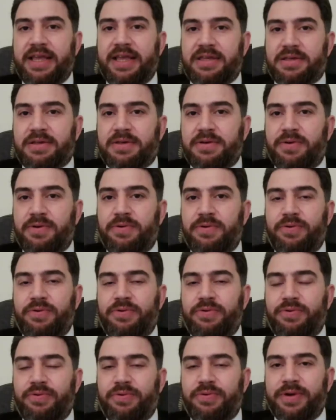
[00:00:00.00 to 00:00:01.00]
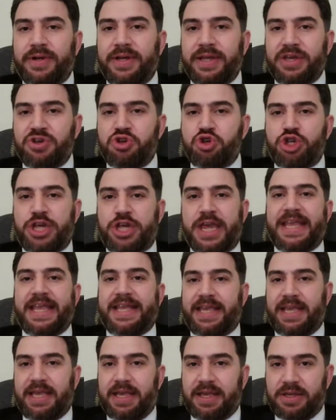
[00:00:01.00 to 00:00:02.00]
so
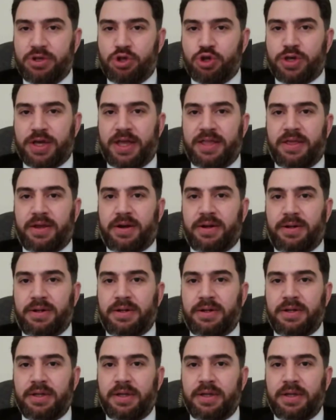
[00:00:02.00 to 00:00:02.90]
shaky in general,